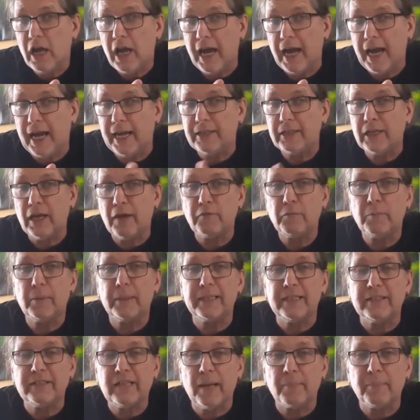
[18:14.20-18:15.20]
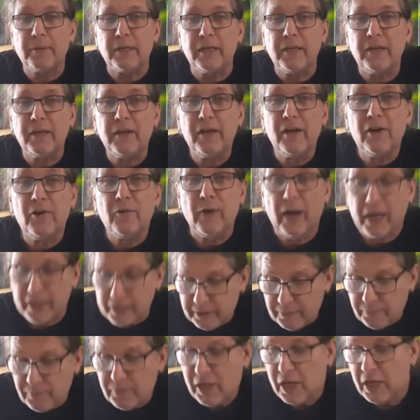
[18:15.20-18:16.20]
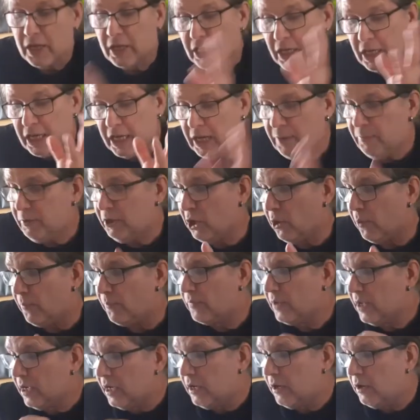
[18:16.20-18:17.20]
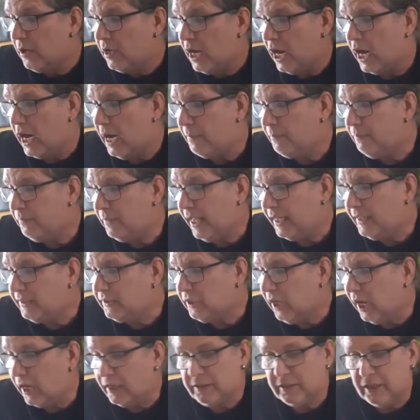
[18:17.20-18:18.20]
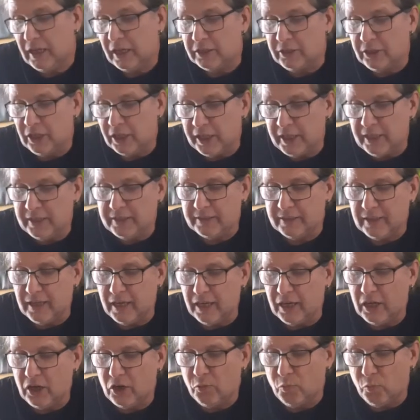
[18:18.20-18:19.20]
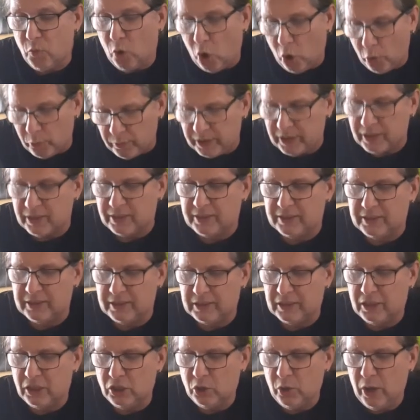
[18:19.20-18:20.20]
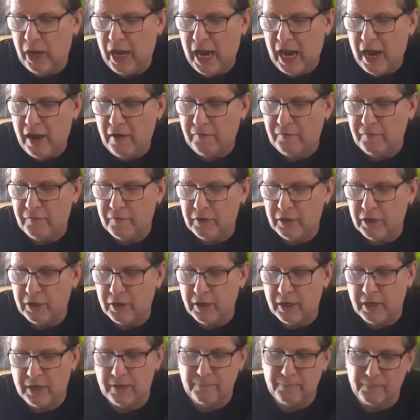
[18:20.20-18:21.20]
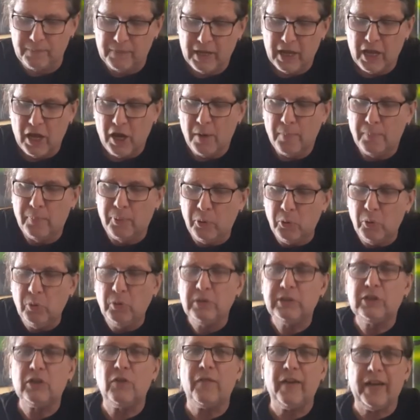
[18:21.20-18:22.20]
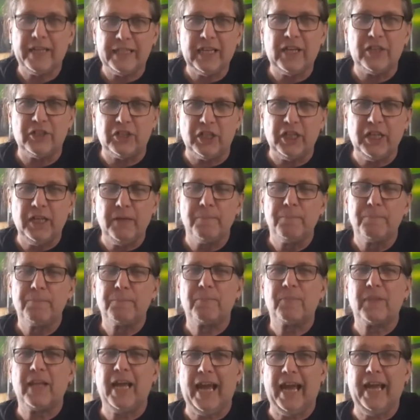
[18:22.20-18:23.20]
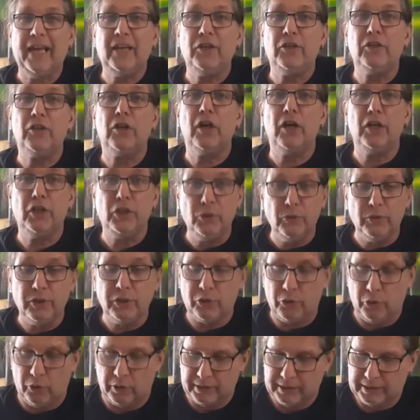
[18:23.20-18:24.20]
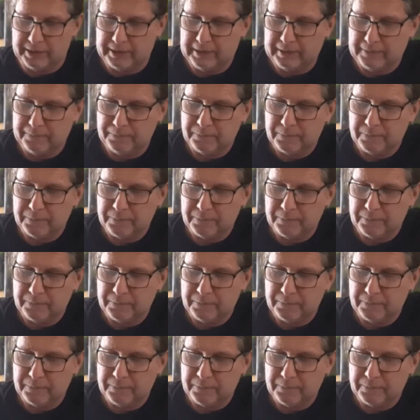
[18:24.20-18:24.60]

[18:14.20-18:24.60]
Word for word: and everybody's happy, right? Here we go. Um, next star sign is Aquarius. You have um, pools of energy and unicorns.